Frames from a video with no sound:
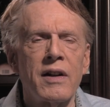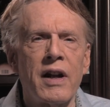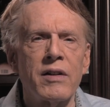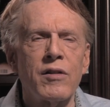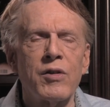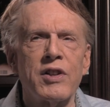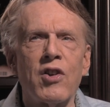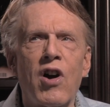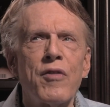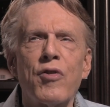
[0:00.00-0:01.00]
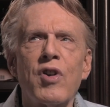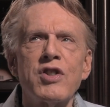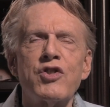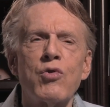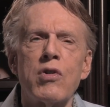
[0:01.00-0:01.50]
Now, it's hard for
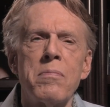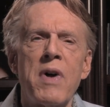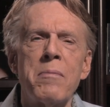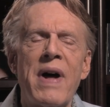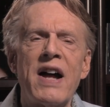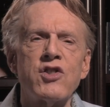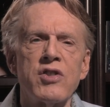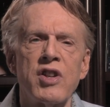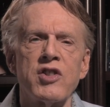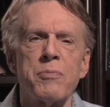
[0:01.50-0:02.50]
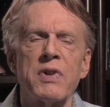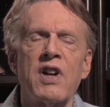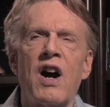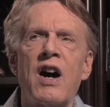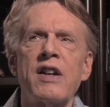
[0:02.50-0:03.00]
us to imagine this, but
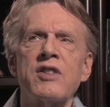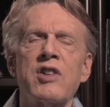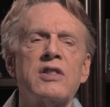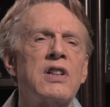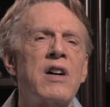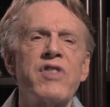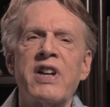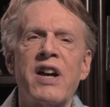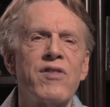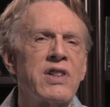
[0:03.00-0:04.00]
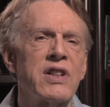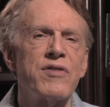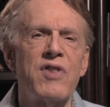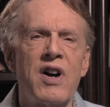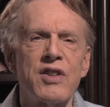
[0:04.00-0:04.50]
God is a loving Heavenly
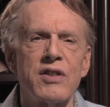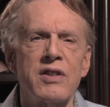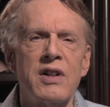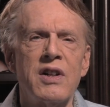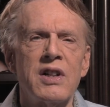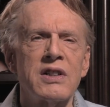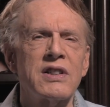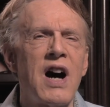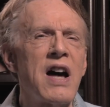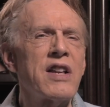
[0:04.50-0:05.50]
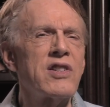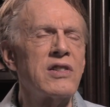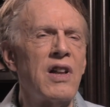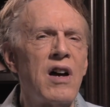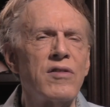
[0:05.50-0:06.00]
Father. God is
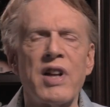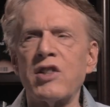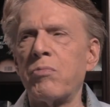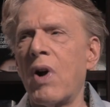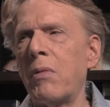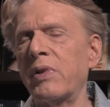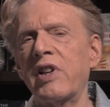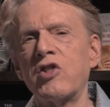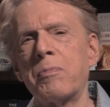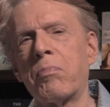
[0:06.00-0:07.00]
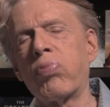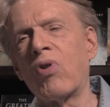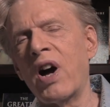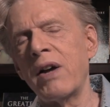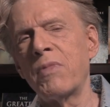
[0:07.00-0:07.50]
love. That's probably His
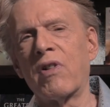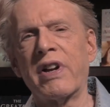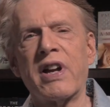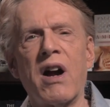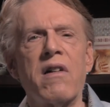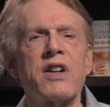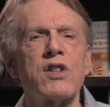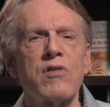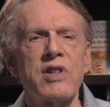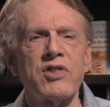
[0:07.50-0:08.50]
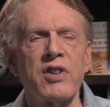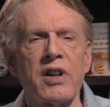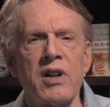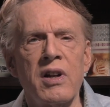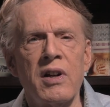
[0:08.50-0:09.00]
primary characteristic.
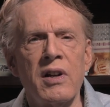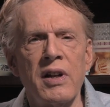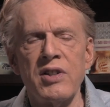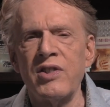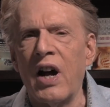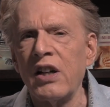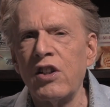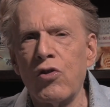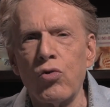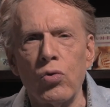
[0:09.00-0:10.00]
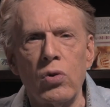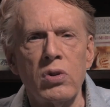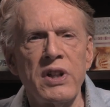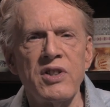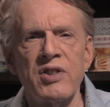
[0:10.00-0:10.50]
He's not
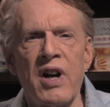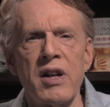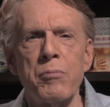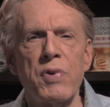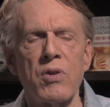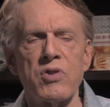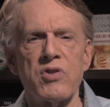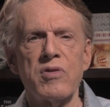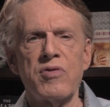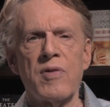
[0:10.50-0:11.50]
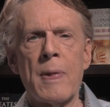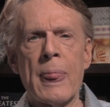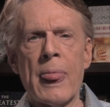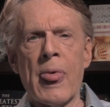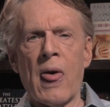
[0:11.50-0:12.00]
cruel. He's not abusive.
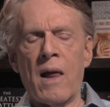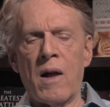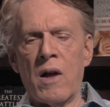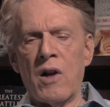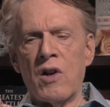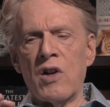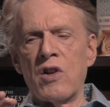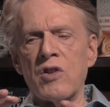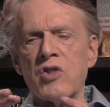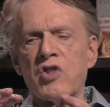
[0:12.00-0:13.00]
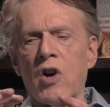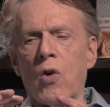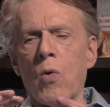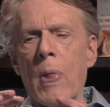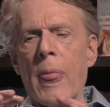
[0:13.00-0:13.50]

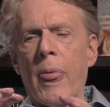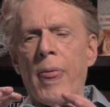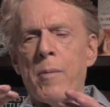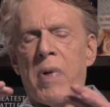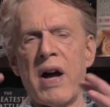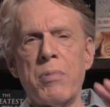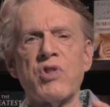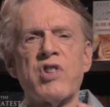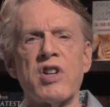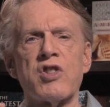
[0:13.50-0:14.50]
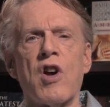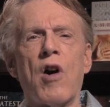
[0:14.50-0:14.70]
So, the Bible says,